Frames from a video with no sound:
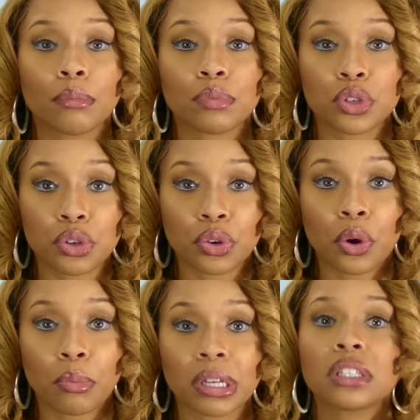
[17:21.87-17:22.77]
still
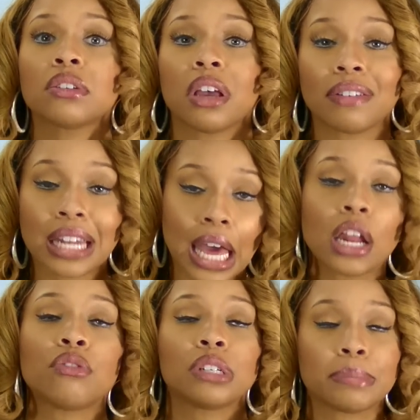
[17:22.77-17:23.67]
know me, still have a
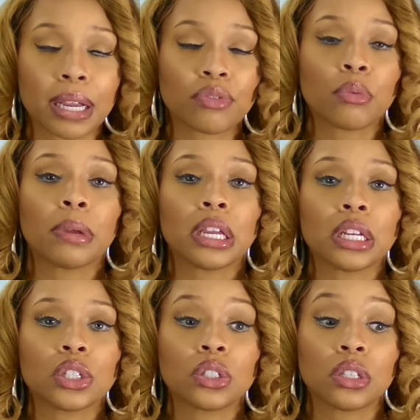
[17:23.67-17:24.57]
lot of respect for me
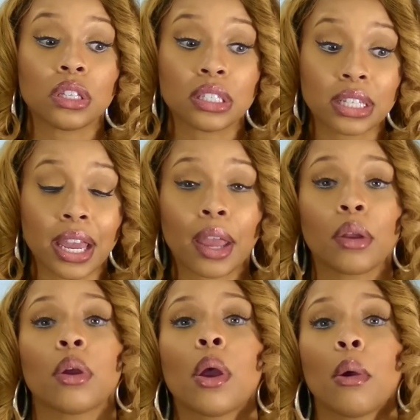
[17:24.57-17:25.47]
to this day
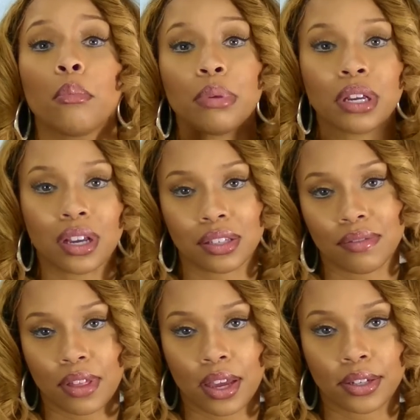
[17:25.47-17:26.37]
because
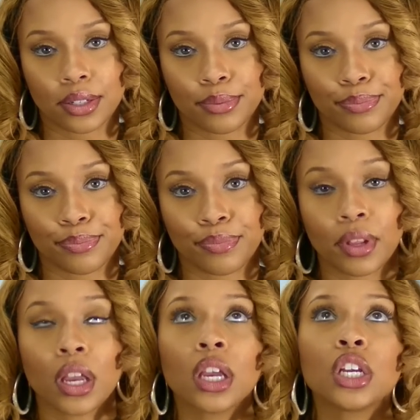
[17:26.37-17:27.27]
of it.
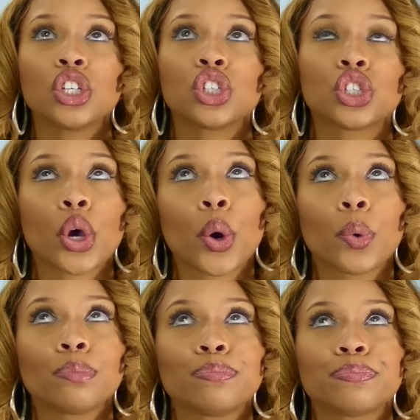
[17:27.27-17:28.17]

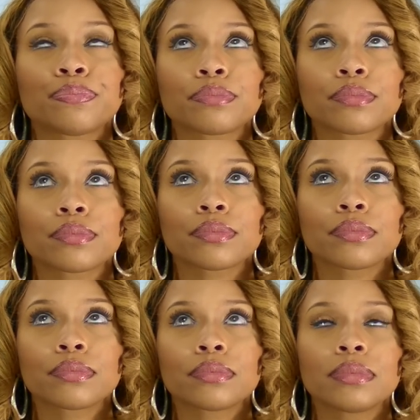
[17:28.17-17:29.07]
So
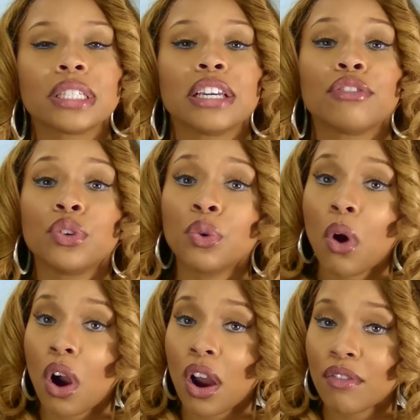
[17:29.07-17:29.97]
if you
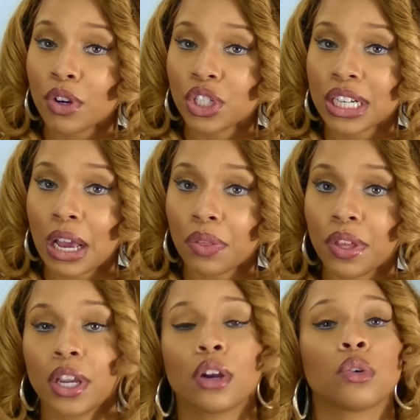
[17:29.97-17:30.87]
are a virgin out
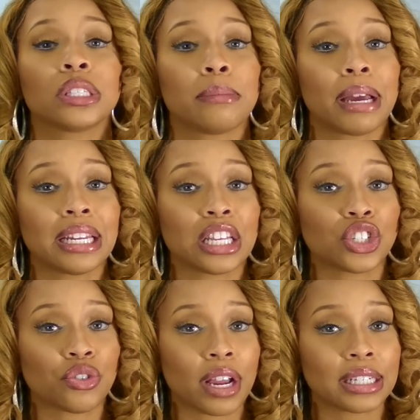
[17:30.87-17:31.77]
there, or somebody
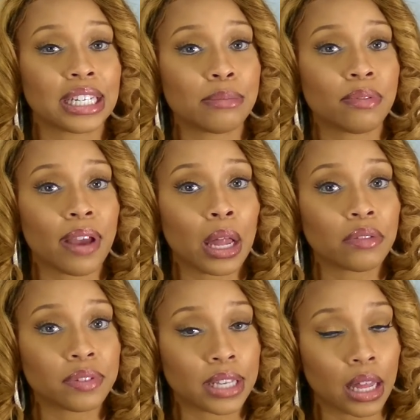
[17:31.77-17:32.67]
that's trying to keep a vow
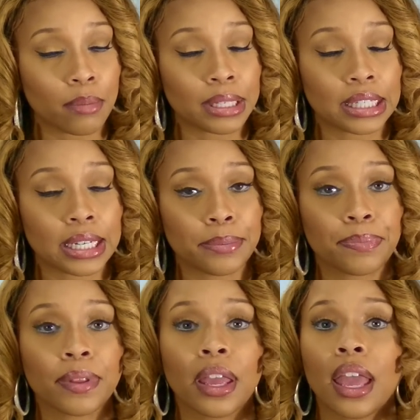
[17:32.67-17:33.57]
of celibacy,
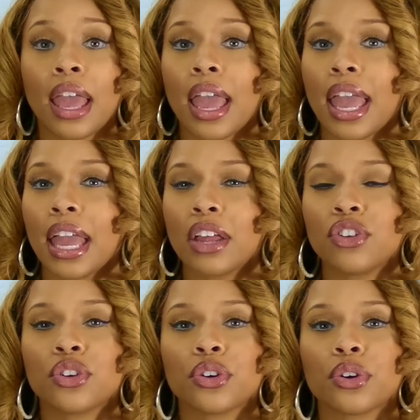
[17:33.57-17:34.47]
and
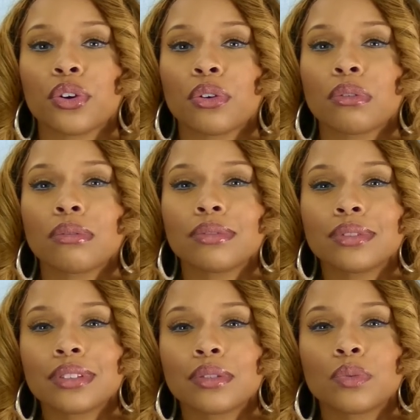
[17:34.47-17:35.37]
you're
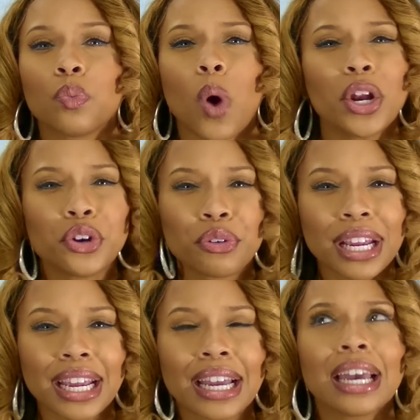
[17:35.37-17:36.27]

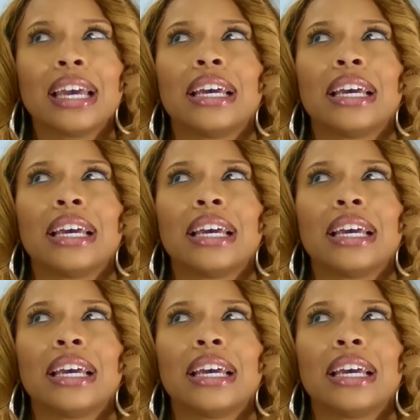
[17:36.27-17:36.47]
wondering